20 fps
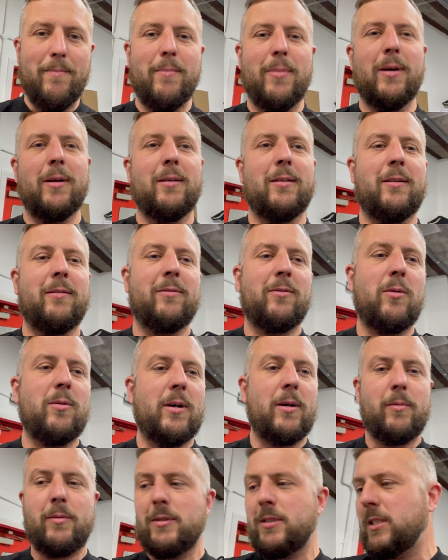but I
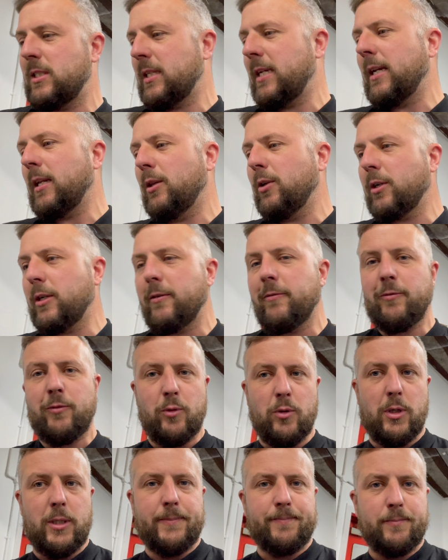was kind of looking
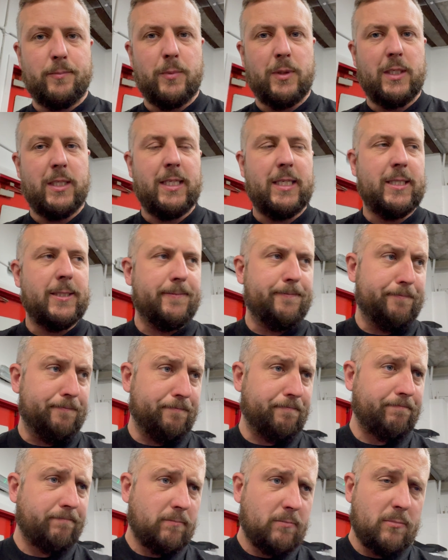for one of these.
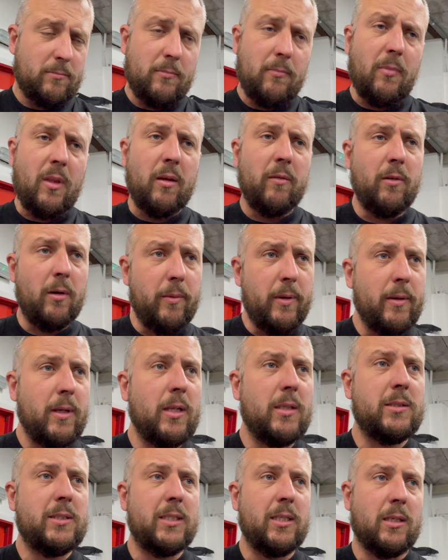Well,
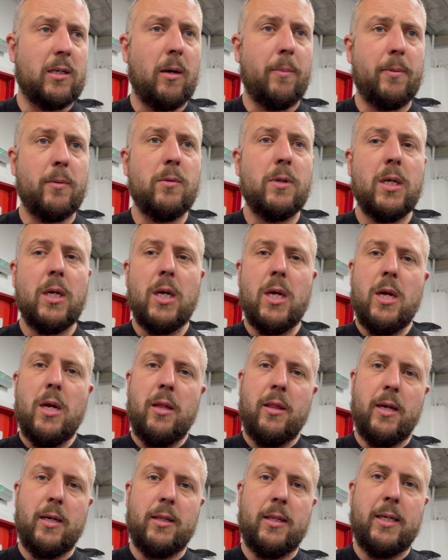I'd seen a couple
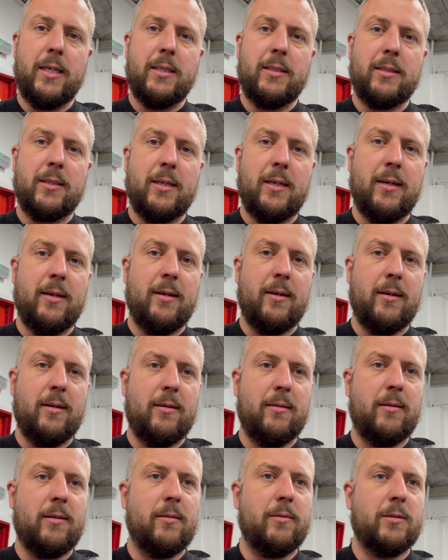that I'd liked.
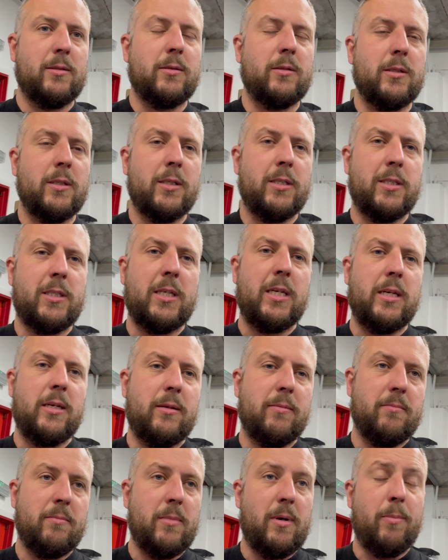I was going to see
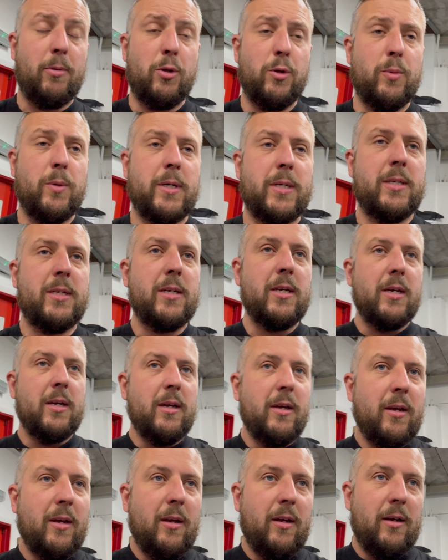a blue one,
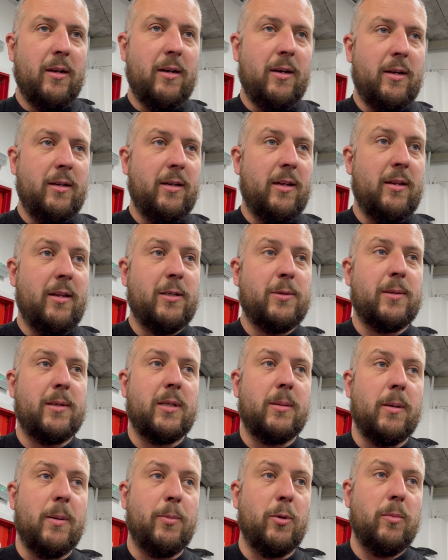and then this one
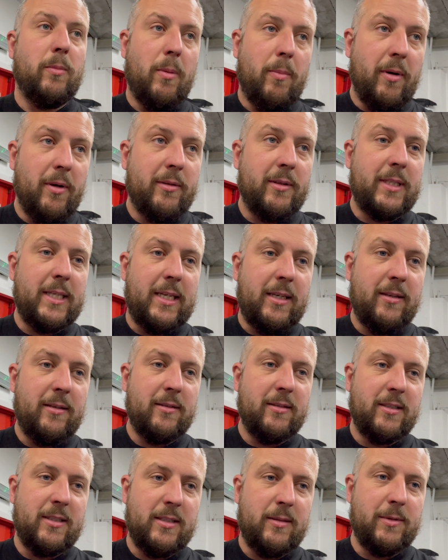came up on my birthday,
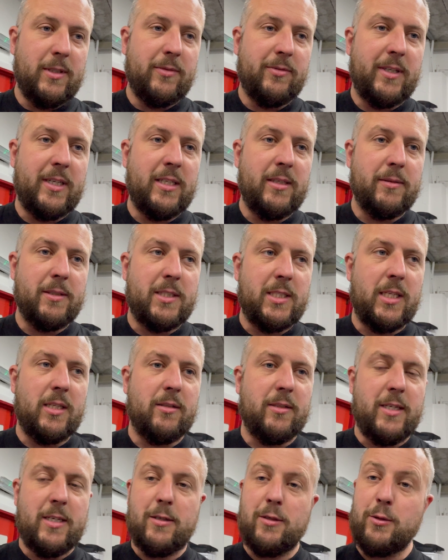and it was a friend that was
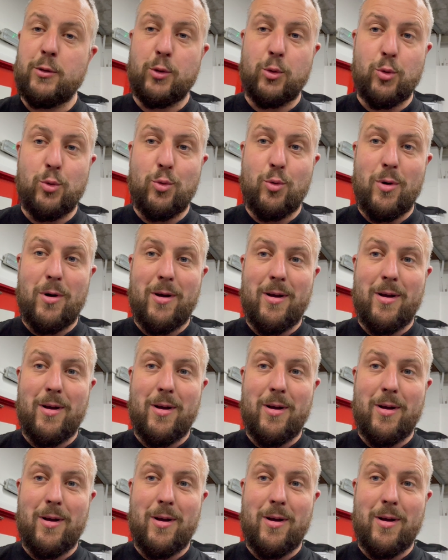selling it, so